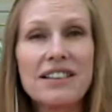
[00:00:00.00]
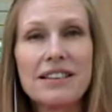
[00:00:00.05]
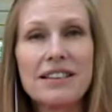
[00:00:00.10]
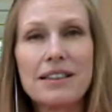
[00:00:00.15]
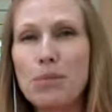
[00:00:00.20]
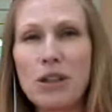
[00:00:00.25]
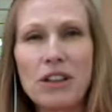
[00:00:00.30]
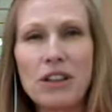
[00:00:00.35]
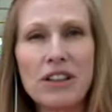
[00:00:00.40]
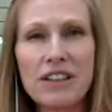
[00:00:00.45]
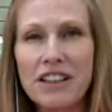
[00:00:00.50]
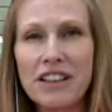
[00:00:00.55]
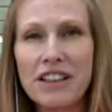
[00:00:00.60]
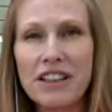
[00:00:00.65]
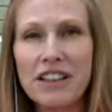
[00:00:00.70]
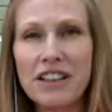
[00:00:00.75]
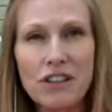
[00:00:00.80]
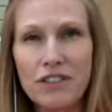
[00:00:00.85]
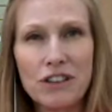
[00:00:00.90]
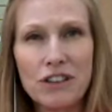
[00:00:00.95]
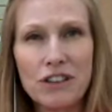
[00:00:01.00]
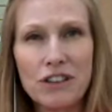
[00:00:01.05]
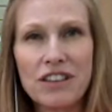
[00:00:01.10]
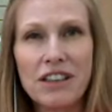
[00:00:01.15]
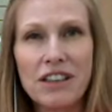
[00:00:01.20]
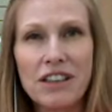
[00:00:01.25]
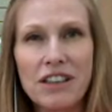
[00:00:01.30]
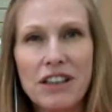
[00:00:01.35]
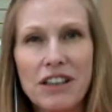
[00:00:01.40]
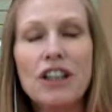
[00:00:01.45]
It's part of the
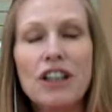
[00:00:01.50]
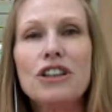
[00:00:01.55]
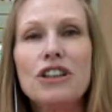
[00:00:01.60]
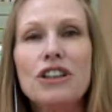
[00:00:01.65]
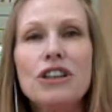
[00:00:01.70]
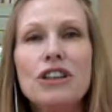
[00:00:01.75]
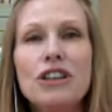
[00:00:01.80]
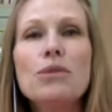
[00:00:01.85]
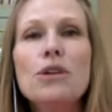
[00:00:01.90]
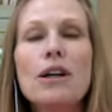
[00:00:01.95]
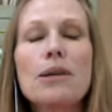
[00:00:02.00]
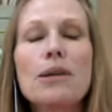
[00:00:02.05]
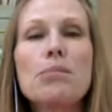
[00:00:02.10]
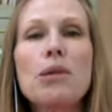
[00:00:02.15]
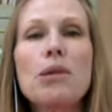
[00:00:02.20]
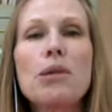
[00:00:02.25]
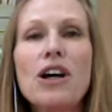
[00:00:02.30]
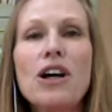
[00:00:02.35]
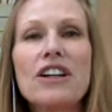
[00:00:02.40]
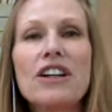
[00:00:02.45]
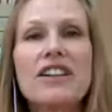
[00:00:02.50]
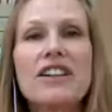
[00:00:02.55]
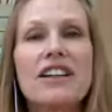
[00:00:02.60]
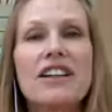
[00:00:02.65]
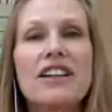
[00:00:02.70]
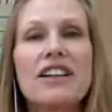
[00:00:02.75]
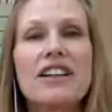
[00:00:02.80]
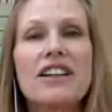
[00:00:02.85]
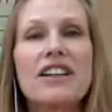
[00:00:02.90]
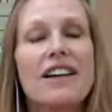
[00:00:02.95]
universe. You are part
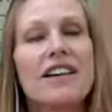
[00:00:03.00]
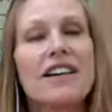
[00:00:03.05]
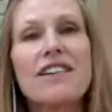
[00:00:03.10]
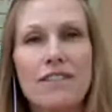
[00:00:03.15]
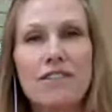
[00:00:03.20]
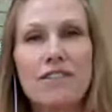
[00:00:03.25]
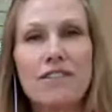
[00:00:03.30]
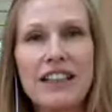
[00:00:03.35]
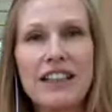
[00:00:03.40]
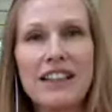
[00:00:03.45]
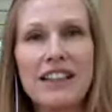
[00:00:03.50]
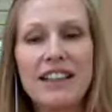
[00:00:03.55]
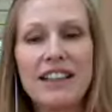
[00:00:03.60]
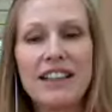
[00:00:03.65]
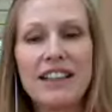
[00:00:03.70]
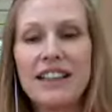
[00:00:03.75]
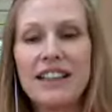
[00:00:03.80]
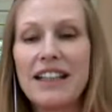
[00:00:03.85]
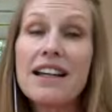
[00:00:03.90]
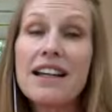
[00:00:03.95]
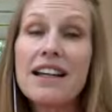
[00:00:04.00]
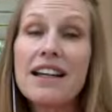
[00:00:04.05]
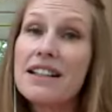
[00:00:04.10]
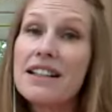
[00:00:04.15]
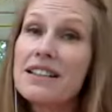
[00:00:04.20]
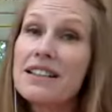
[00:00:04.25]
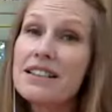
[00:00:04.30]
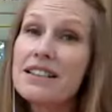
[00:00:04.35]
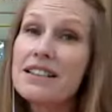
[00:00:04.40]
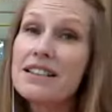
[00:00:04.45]
of everything, and
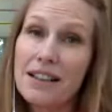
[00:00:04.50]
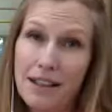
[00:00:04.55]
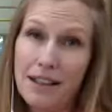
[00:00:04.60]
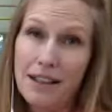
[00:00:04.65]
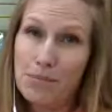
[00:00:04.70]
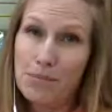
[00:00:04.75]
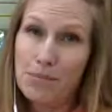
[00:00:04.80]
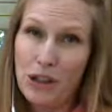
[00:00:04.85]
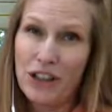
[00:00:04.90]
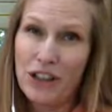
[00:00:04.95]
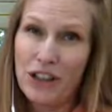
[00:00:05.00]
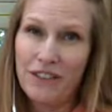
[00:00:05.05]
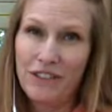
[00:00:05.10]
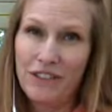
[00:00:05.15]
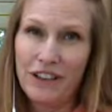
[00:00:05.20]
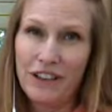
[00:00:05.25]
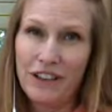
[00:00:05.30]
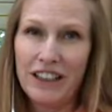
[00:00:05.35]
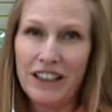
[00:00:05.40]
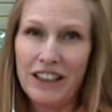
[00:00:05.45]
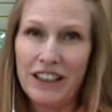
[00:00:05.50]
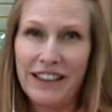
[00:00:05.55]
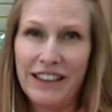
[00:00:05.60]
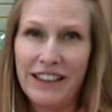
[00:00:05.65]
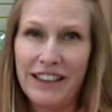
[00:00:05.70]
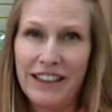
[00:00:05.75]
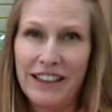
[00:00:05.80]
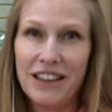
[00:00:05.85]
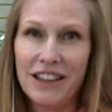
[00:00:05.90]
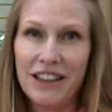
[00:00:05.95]
as a part of
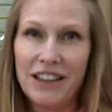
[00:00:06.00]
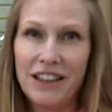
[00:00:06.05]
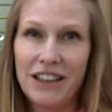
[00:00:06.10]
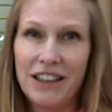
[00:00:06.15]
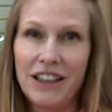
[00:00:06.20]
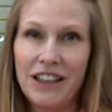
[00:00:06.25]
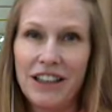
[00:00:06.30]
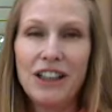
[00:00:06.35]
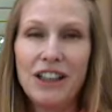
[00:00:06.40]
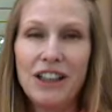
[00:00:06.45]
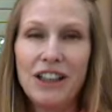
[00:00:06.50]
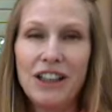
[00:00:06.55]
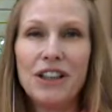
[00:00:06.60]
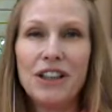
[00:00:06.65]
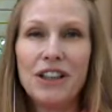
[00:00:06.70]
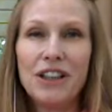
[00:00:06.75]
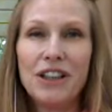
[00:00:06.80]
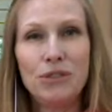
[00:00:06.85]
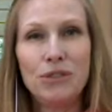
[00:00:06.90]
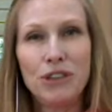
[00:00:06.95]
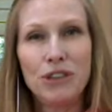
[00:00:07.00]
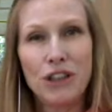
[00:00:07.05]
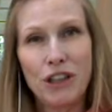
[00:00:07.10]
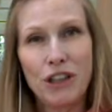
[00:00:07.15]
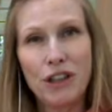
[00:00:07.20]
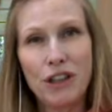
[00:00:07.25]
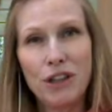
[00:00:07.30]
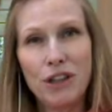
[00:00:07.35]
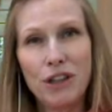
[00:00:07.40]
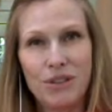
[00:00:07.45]
everything, you
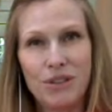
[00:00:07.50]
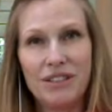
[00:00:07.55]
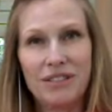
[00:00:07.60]
know,